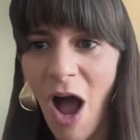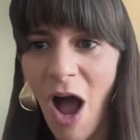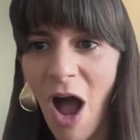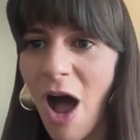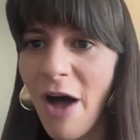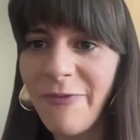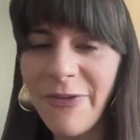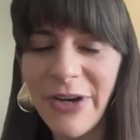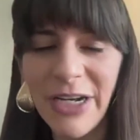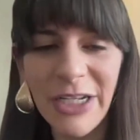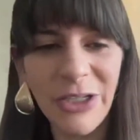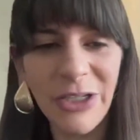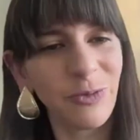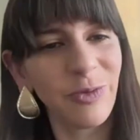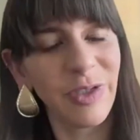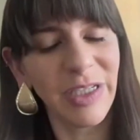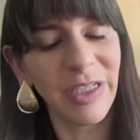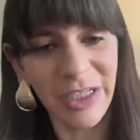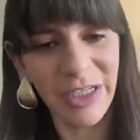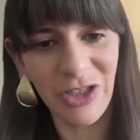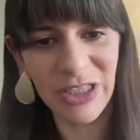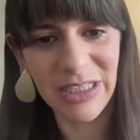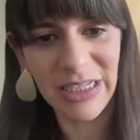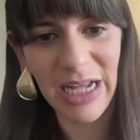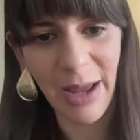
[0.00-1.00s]
often it's
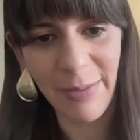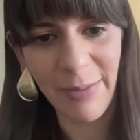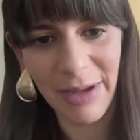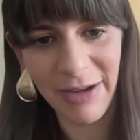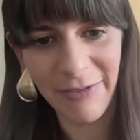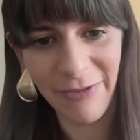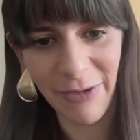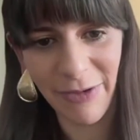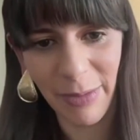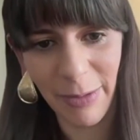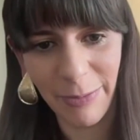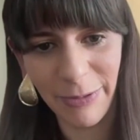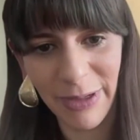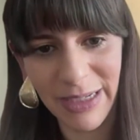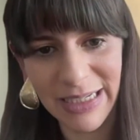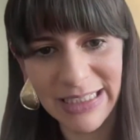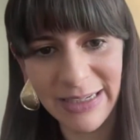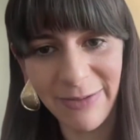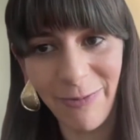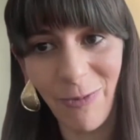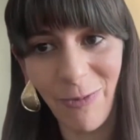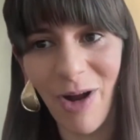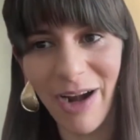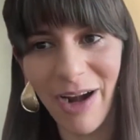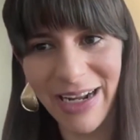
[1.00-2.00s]
really just coming from a place
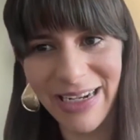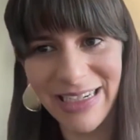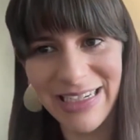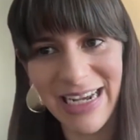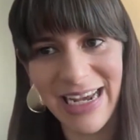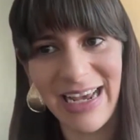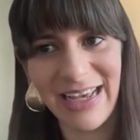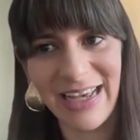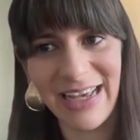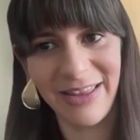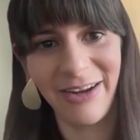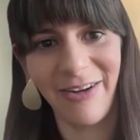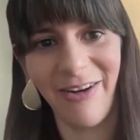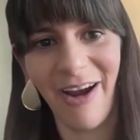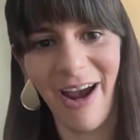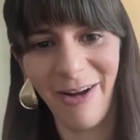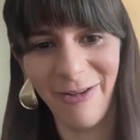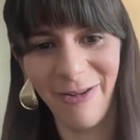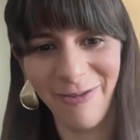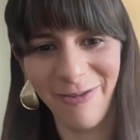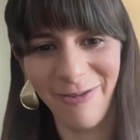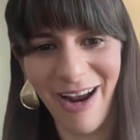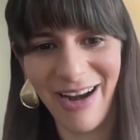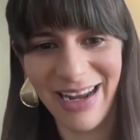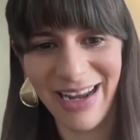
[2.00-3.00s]
of wanting to hit the
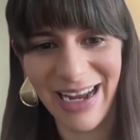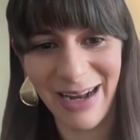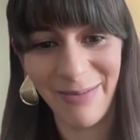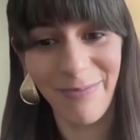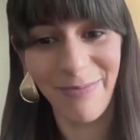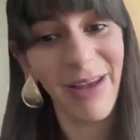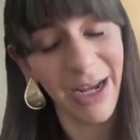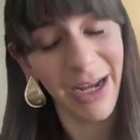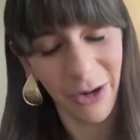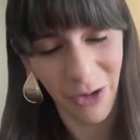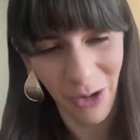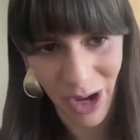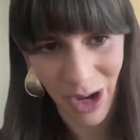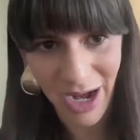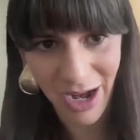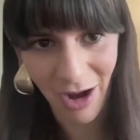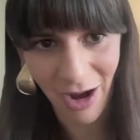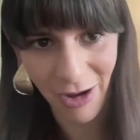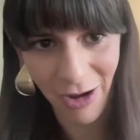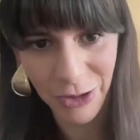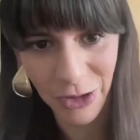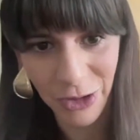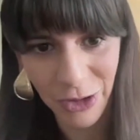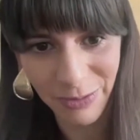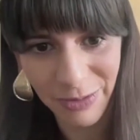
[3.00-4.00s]
ground running and make great
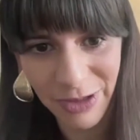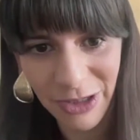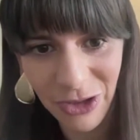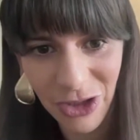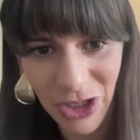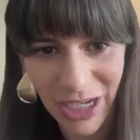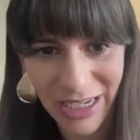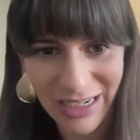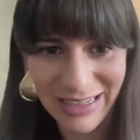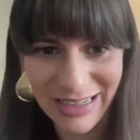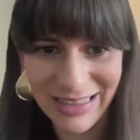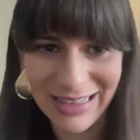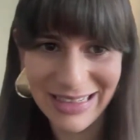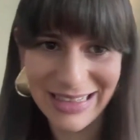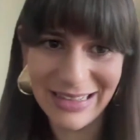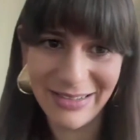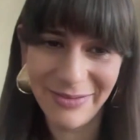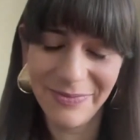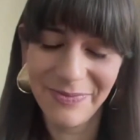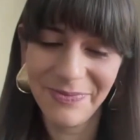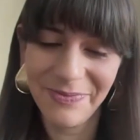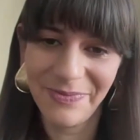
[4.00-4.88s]
contributions.